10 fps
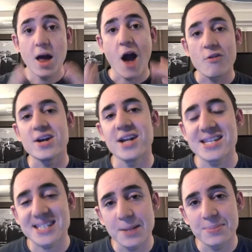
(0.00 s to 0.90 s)
A really nice
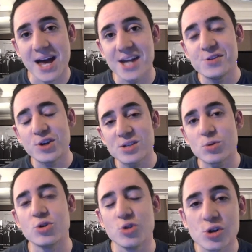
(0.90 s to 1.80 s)
clip there. And if you guys
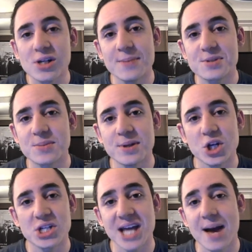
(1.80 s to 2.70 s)
want your clips to be
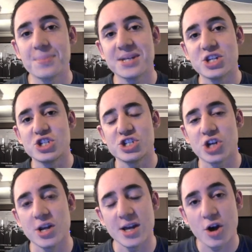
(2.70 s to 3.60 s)
looked at and potentially
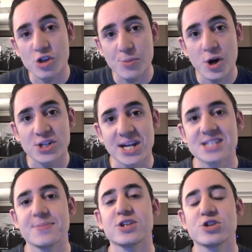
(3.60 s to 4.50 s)
shown here on the podcast,
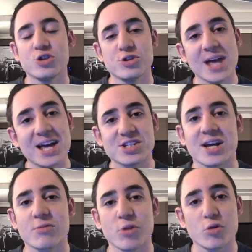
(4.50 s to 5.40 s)
make sure you use
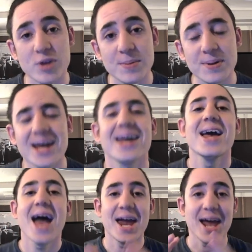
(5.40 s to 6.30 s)
hashtag Rogue Replay
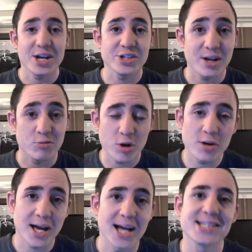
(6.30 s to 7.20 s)
and hashtag
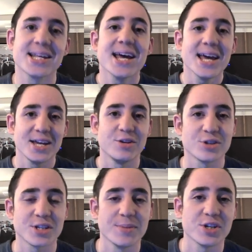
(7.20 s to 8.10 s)
RogueCast in your
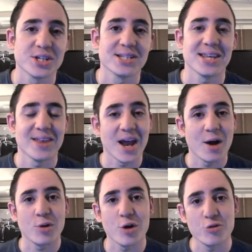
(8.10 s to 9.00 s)
submissions, and then I'll go through the